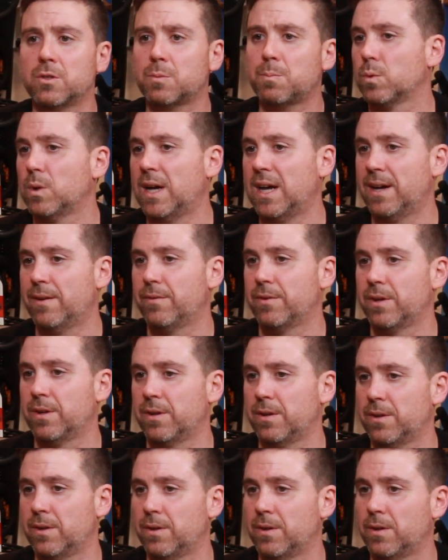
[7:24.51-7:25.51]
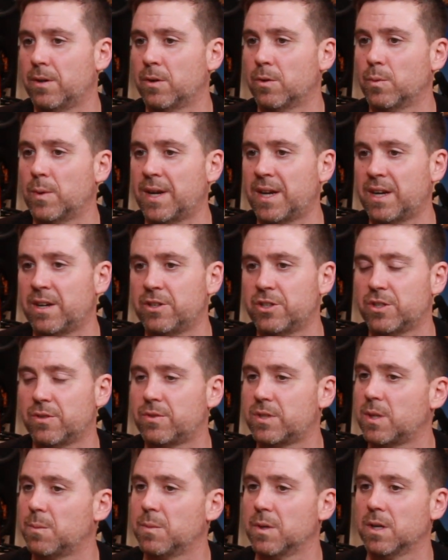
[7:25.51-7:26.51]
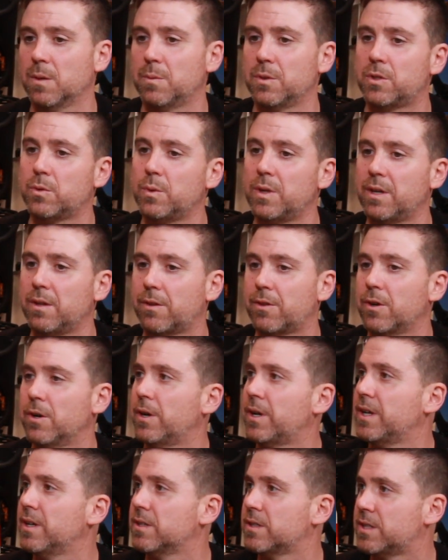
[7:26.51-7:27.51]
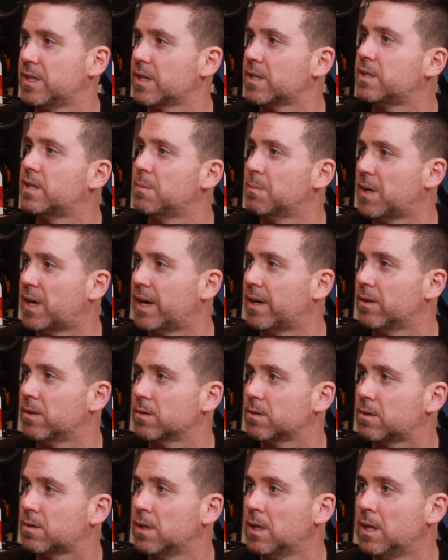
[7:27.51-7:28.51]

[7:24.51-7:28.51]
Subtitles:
will have a range of somewhere between 30 and 60 miles.